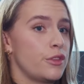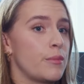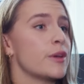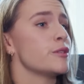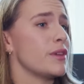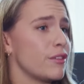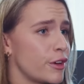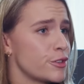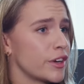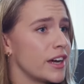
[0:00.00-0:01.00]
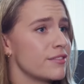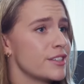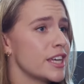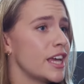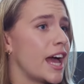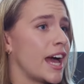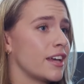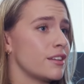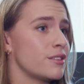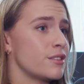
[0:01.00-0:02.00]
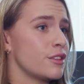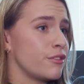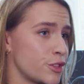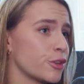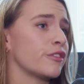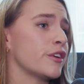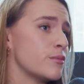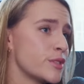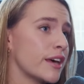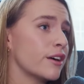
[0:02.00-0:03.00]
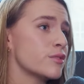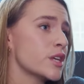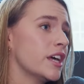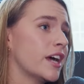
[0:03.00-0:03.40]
person being photographed and the photographer themselves.